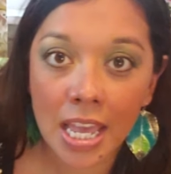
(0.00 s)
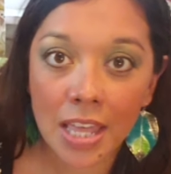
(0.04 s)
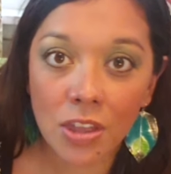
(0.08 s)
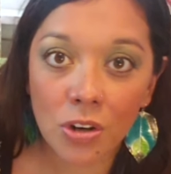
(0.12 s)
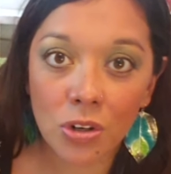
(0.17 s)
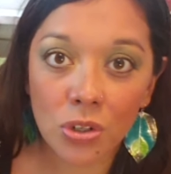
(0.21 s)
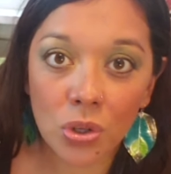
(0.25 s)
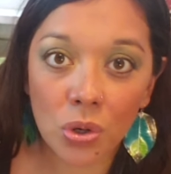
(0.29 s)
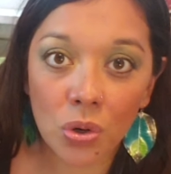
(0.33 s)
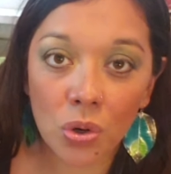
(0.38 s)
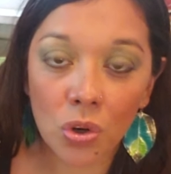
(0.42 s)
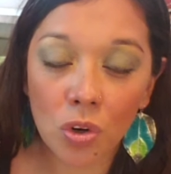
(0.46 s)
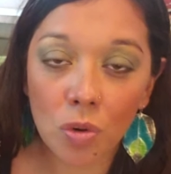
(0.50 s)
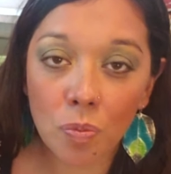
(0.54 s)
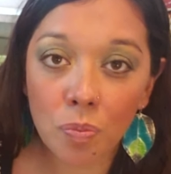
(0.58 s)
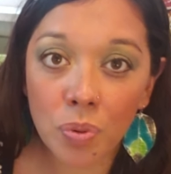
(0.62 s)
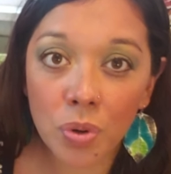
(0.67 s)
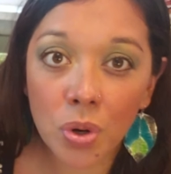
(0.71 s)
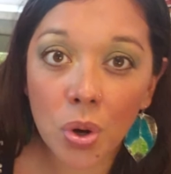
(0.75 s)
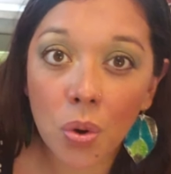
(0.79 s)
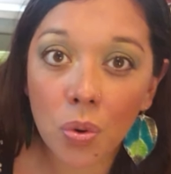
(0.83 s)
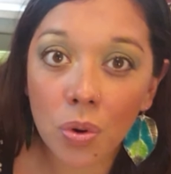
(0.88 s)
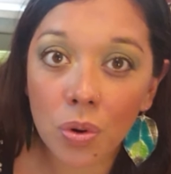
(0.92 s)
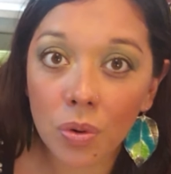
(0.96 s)
There's a whole
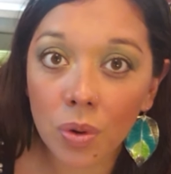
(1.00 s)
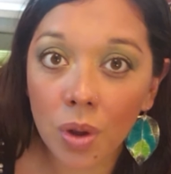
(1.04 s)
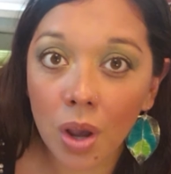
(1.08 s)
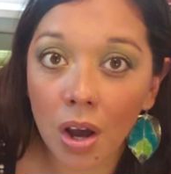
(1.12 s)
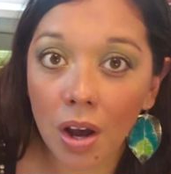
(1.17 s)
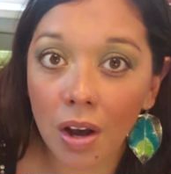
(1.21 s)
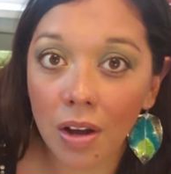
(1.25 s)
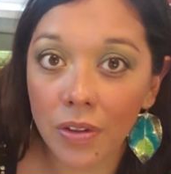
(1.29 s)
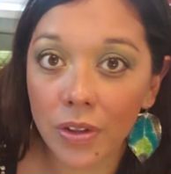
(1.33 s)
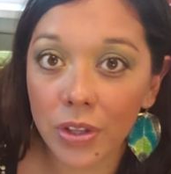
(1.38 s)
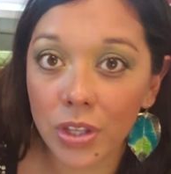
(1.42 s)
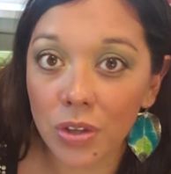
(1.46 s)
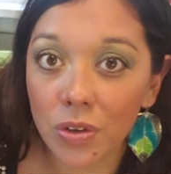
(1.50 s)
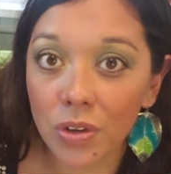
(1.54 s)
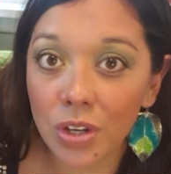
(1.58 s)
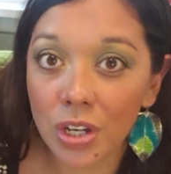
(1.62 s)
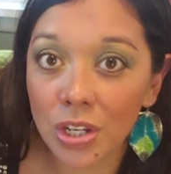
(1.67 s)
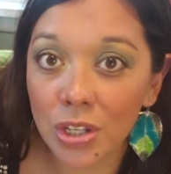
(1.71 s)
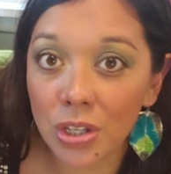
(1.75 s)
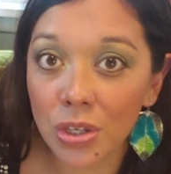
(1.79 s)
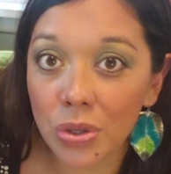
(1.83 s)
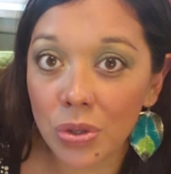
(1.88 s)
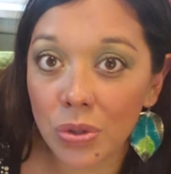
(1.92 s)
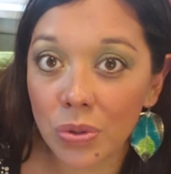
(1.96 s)
protocol that you
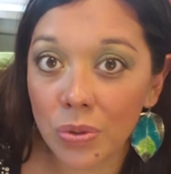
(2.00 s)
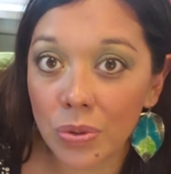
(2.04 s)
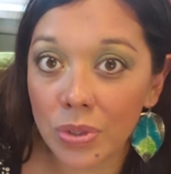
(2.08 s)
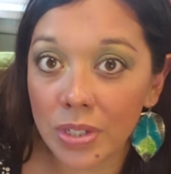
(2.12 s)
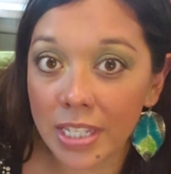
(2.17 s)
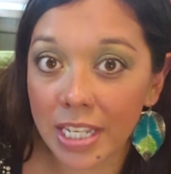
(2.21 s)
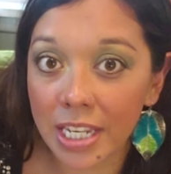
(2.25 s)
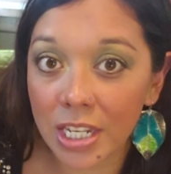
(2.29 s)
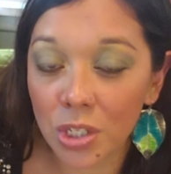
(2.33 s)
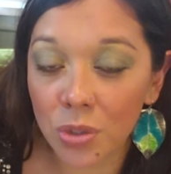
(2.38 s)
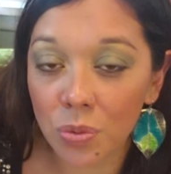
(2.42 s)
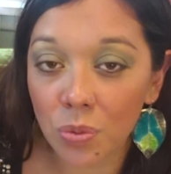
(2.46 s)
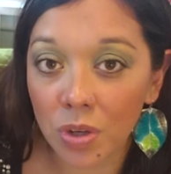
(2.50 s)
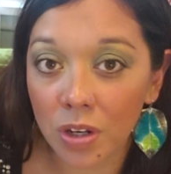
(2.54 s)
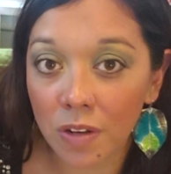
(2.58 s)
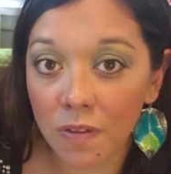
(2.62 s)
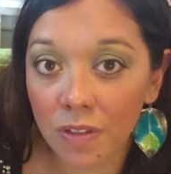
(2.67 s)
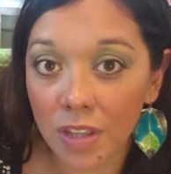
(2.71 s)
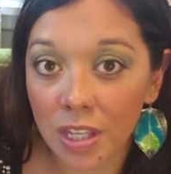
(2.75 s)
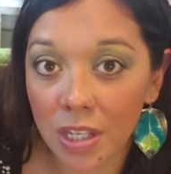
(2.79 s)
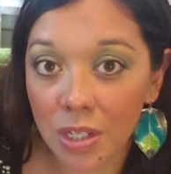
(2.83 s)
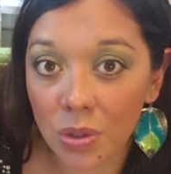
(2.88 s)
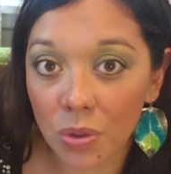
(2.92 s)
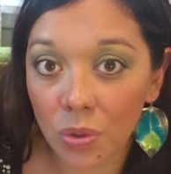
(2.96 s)
can use each one
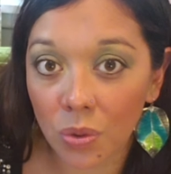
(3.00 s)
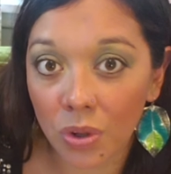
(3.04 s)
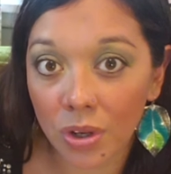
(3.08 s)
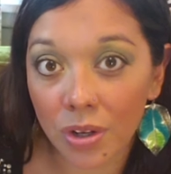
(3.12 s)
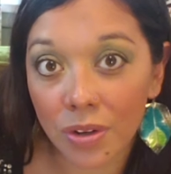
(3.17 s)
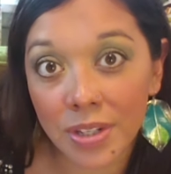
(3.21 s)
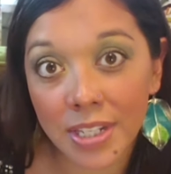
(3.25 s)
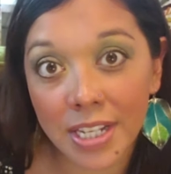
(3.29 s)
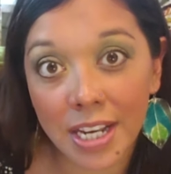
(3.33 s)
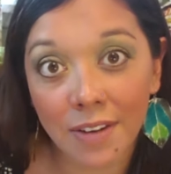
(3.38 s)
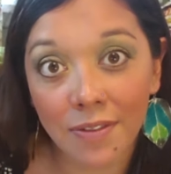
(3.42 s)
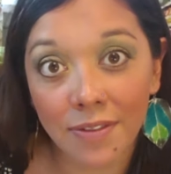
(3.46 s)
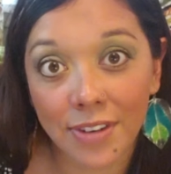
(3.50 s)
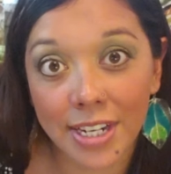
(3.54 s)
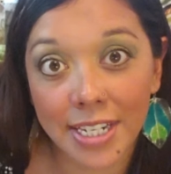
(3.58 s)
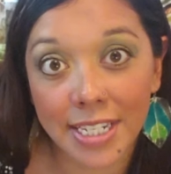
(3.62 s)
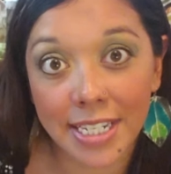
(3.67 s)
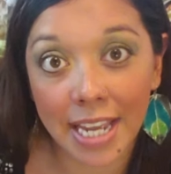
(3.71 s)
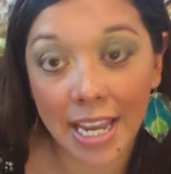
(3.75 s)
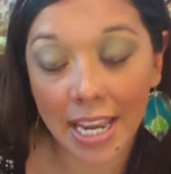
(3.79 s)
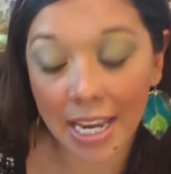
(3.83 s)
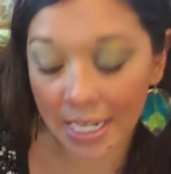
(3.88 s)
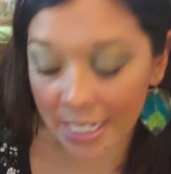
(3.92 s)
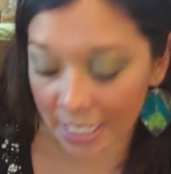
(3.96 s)
of these oils every
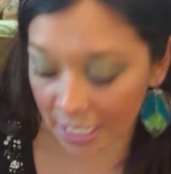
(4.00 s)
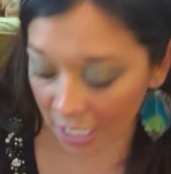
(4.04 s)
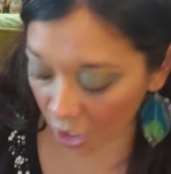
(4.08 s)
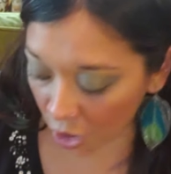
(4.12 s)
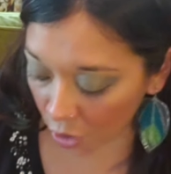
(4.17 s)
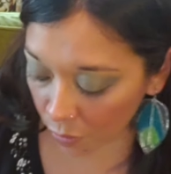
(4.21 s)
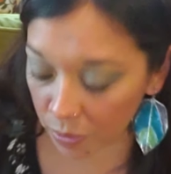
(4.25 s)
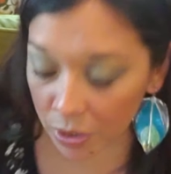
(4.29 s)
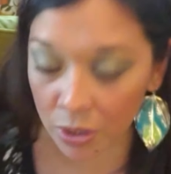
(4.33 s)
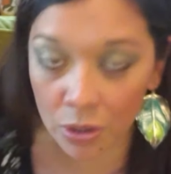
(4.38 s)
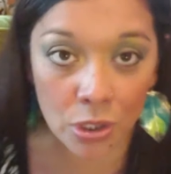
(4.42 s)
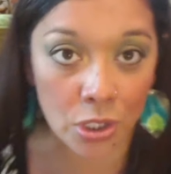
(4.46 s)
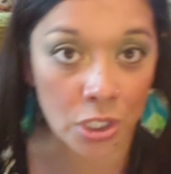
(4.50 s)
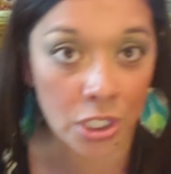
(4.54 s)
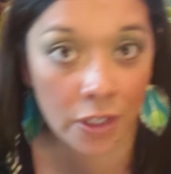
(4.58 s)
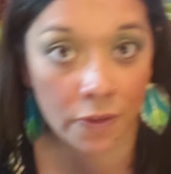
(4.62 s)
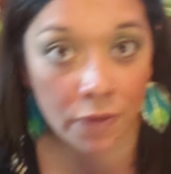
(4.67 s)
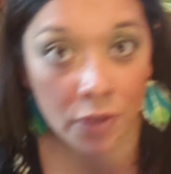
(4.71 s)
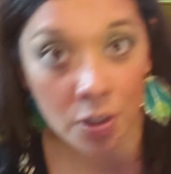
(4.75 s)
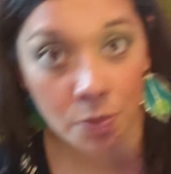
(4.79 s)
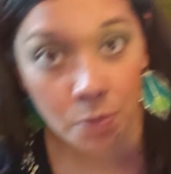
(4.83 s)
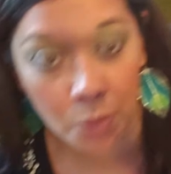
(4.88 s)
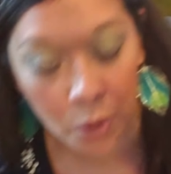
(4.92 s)
day to help you shift